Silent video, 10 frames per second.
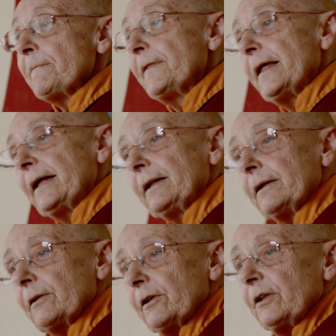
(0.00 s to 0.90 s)

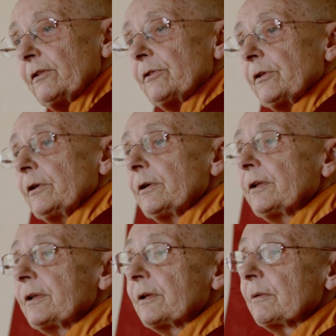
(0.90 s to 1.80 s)
Then the
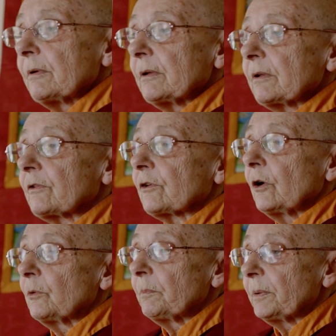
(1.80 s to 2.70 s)
third
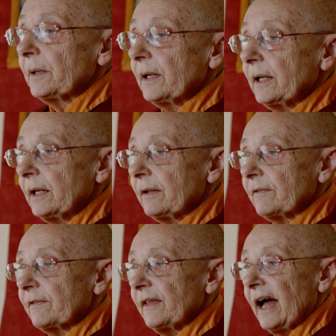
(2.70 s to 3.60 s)
scope
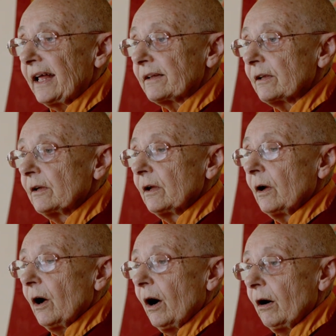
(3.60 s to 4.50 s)
is that,
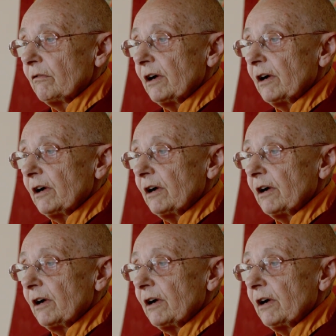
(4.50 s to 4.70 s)
all